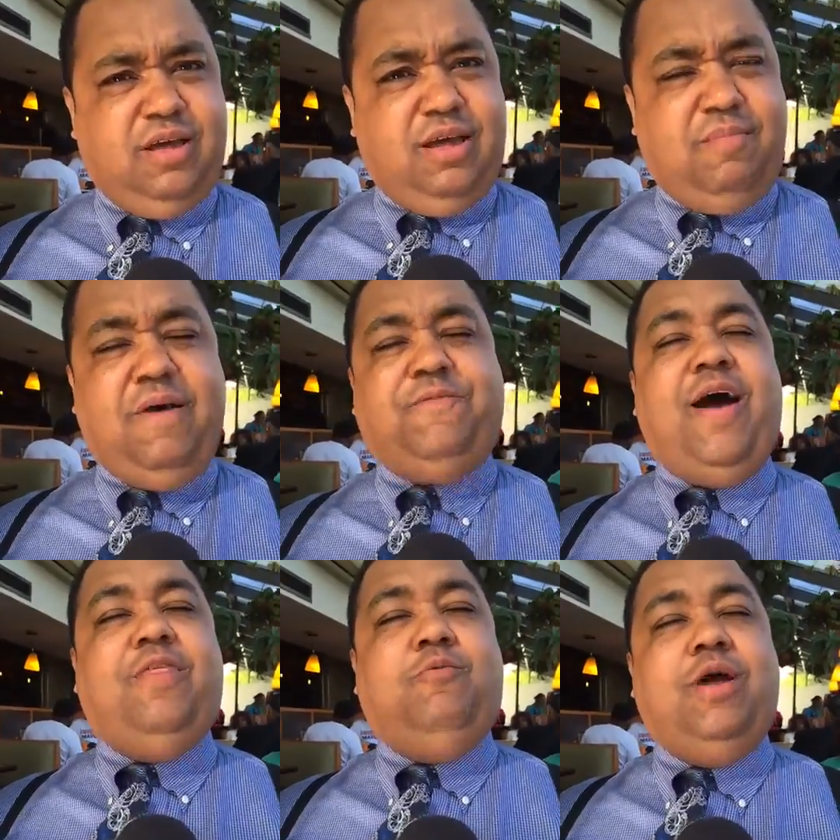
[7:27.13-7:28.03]
My
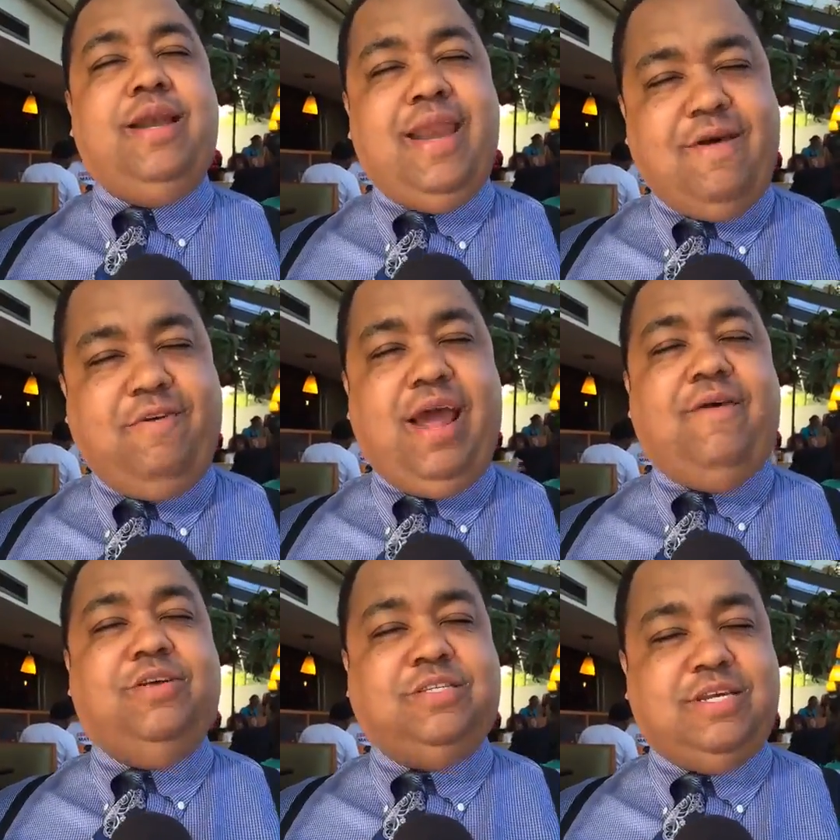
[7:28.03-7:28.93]
father would never have
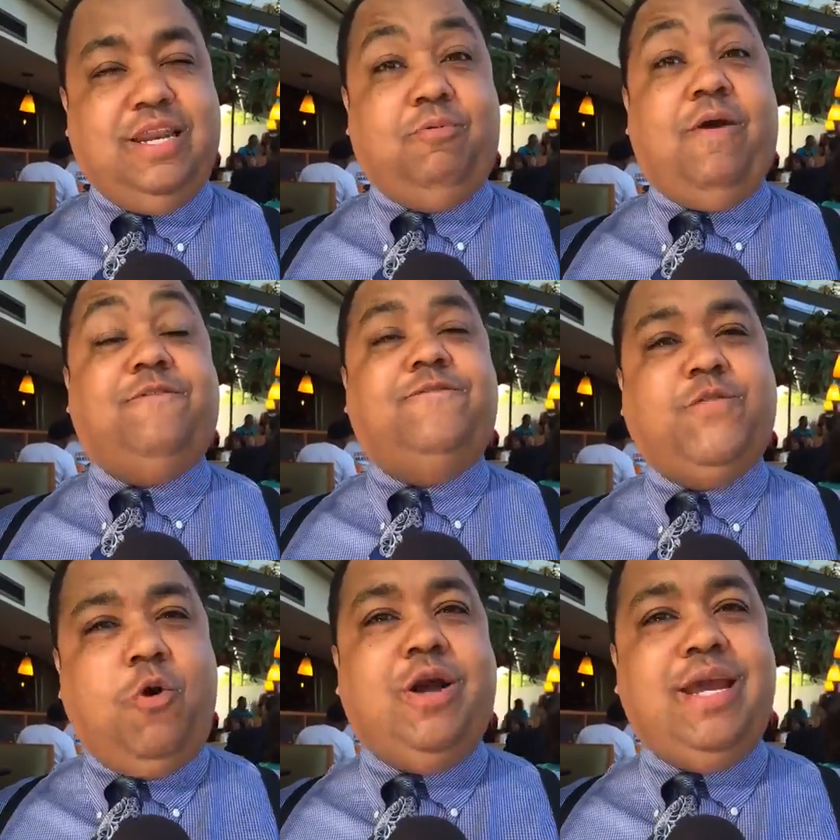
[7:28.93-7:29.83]
a city where
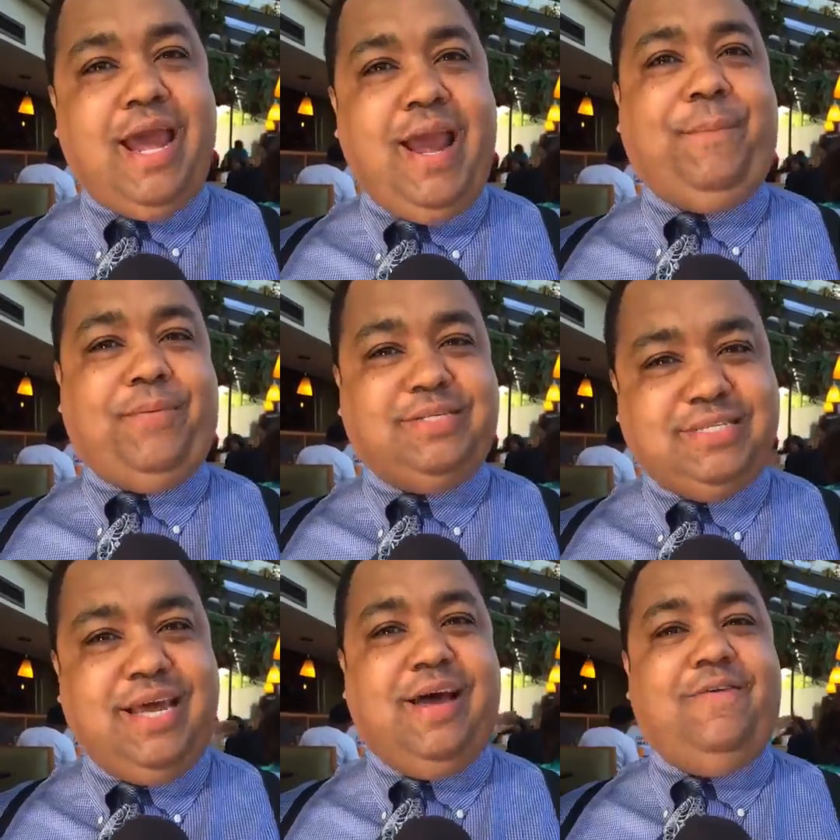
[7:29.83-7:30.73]

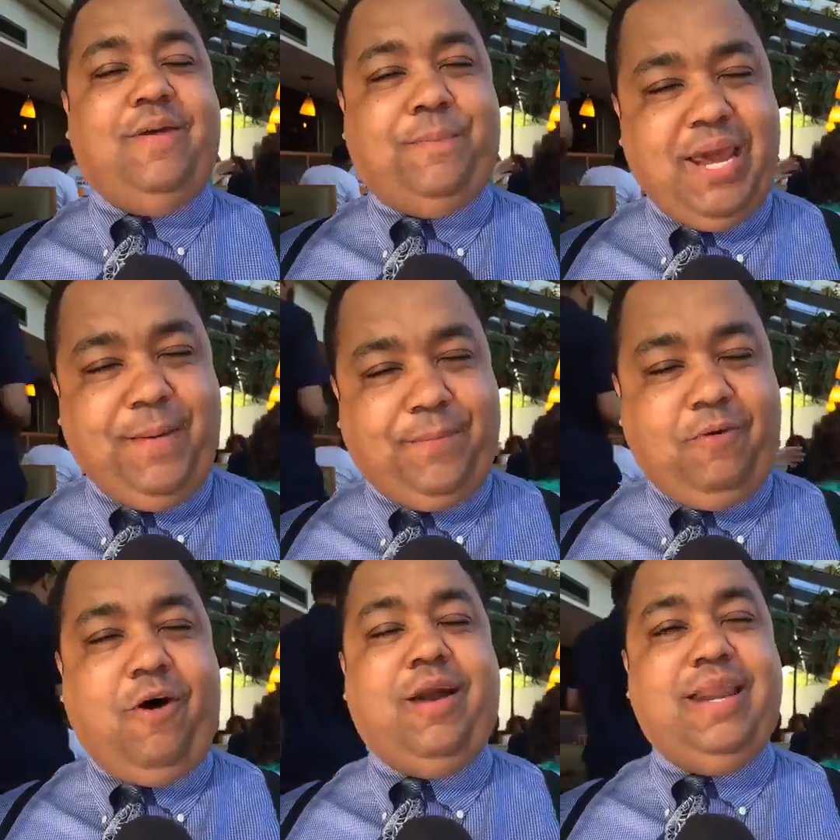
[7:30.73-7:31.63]
48% of the people
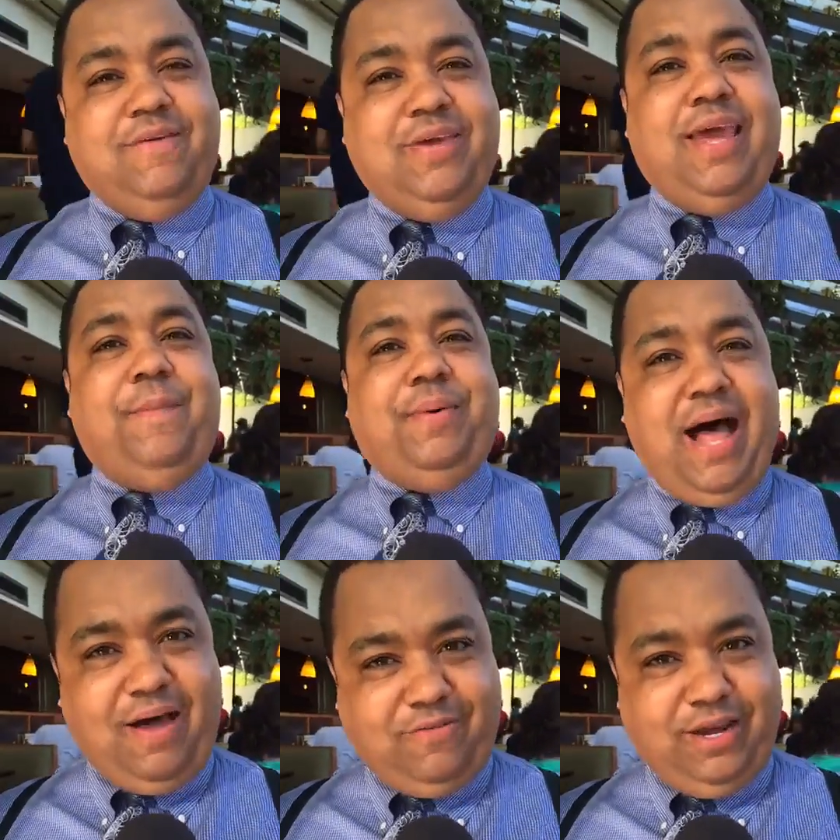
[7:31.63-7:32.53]
are living in
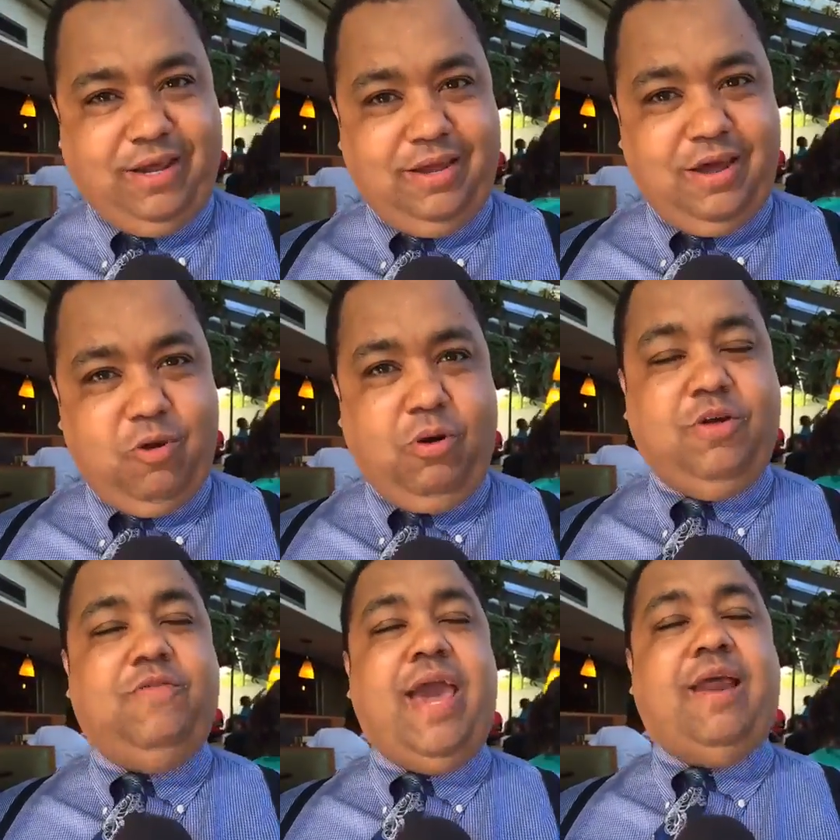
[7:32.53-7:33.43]
poverty, where
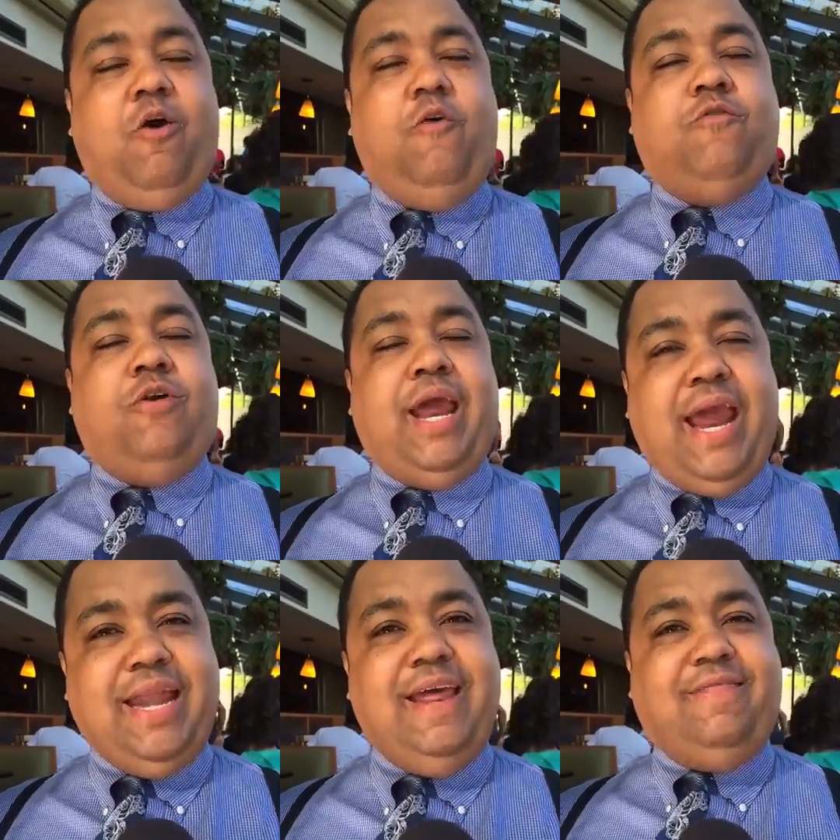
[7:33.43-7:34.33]
you had over
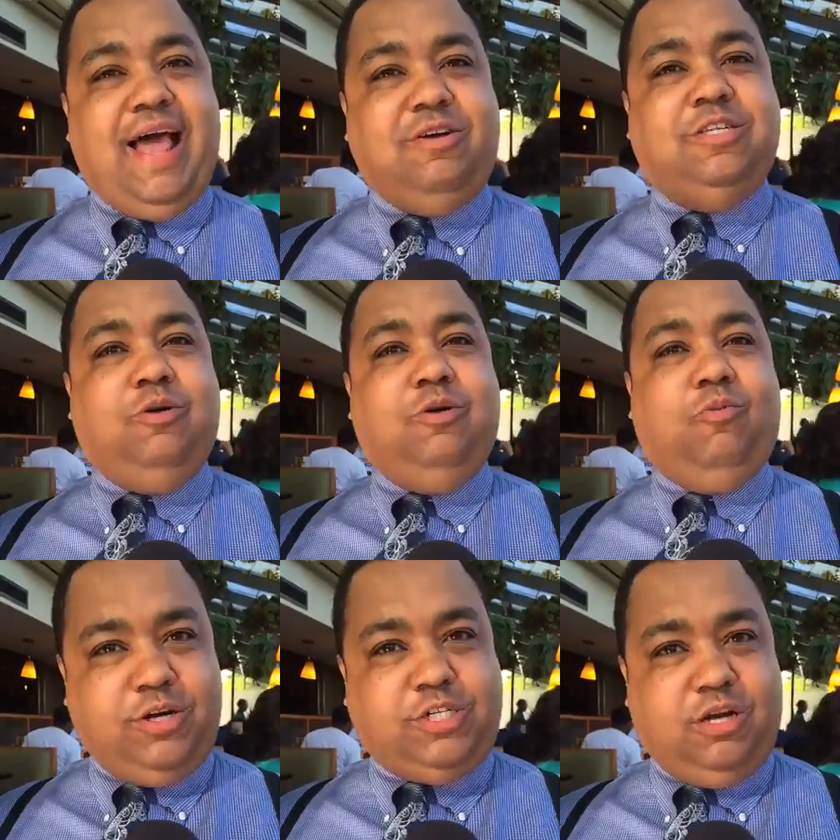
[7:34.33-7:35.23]
80,000
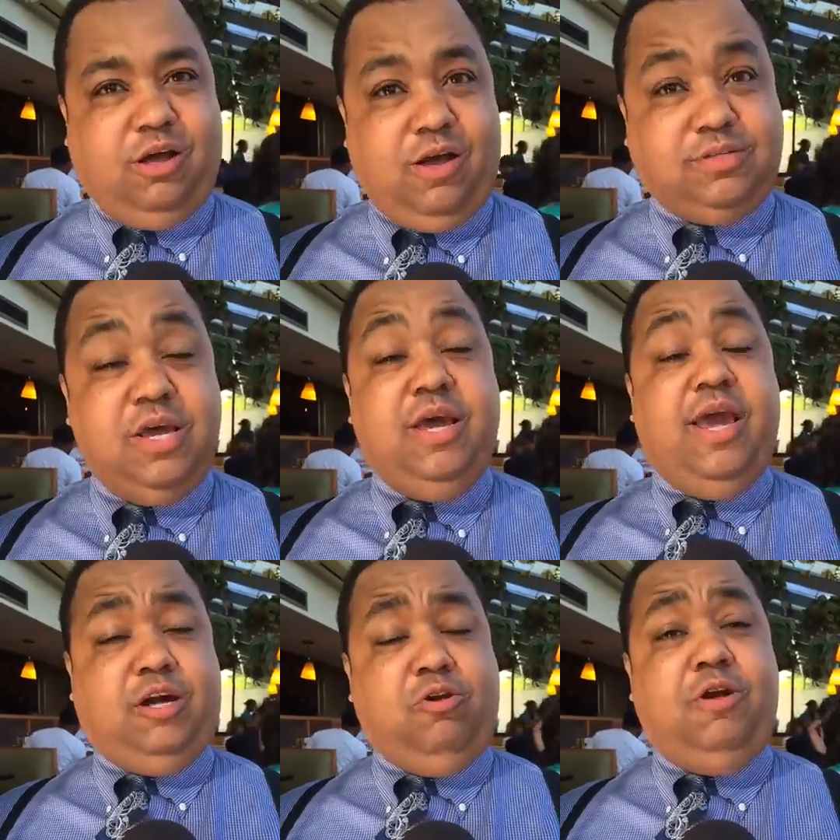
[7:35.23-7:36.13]
water shutoffs,
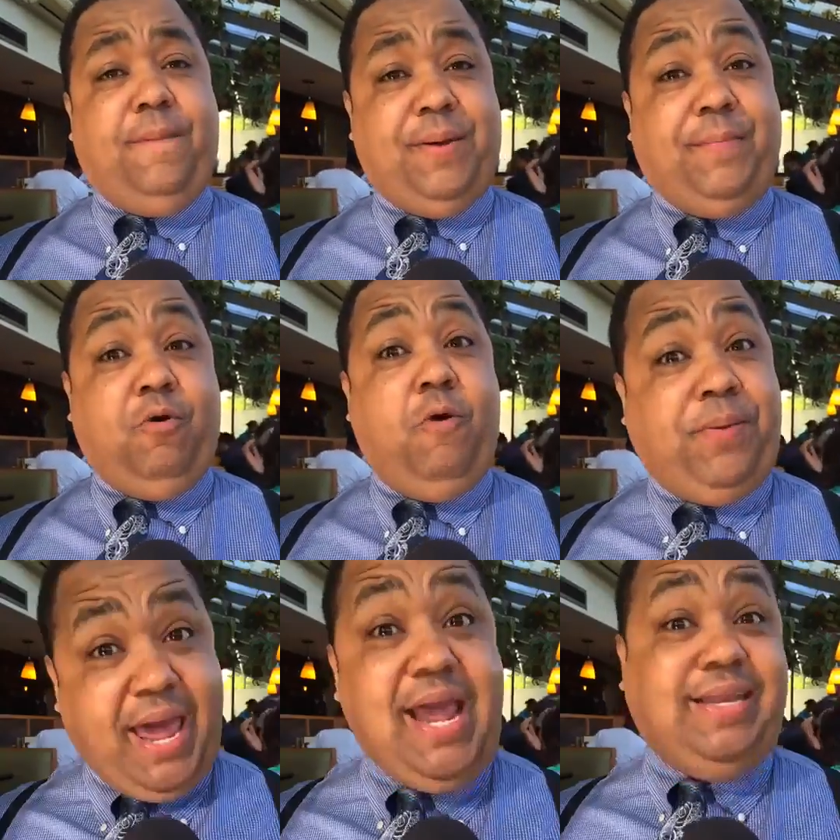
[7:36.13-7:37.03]
including the people who
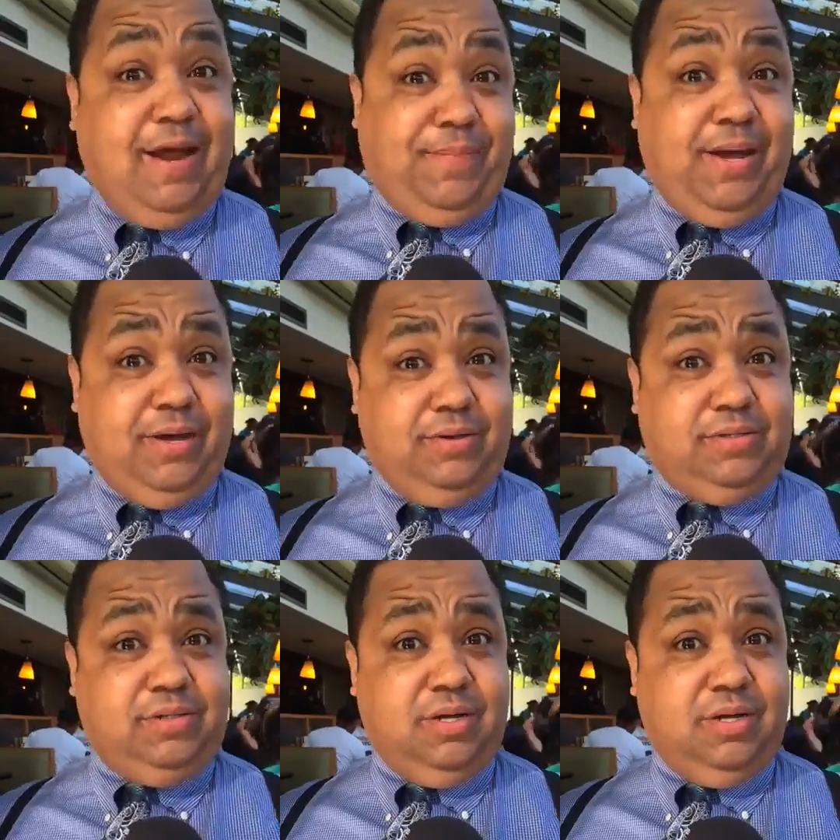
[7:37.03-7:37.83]
paid their bills.